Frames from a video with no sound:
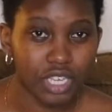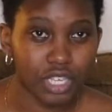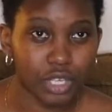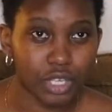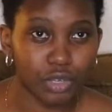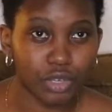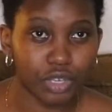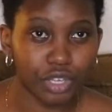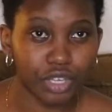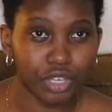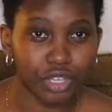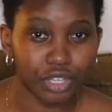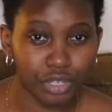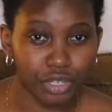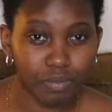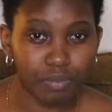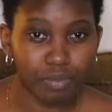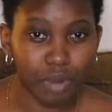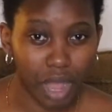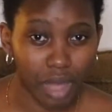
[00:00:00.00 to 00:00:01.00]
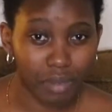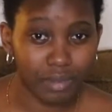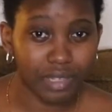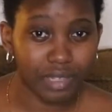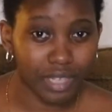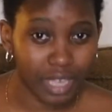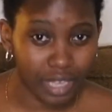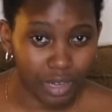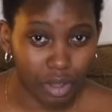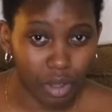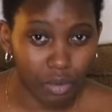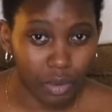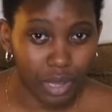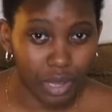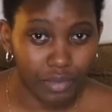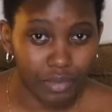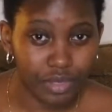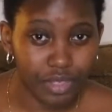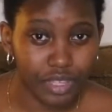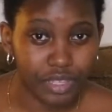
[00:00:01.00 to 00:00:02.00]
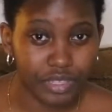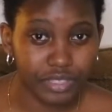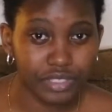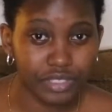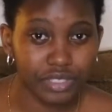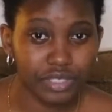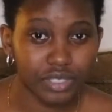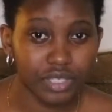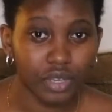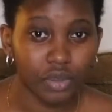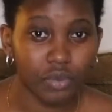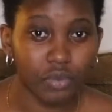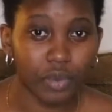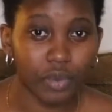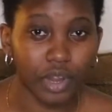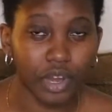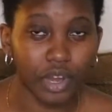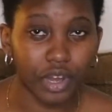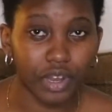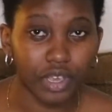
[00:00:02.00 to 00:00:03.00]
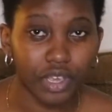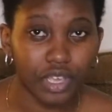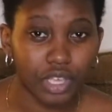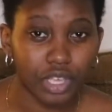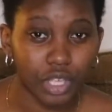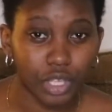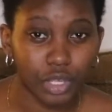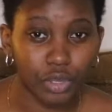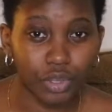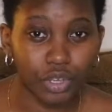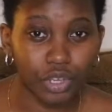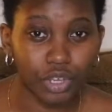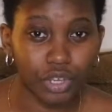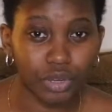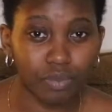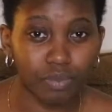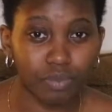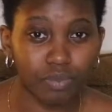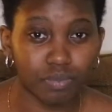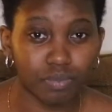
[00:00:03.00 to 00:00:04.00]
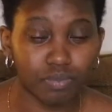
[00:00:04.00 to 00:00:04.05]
you could probably get away with this, where you could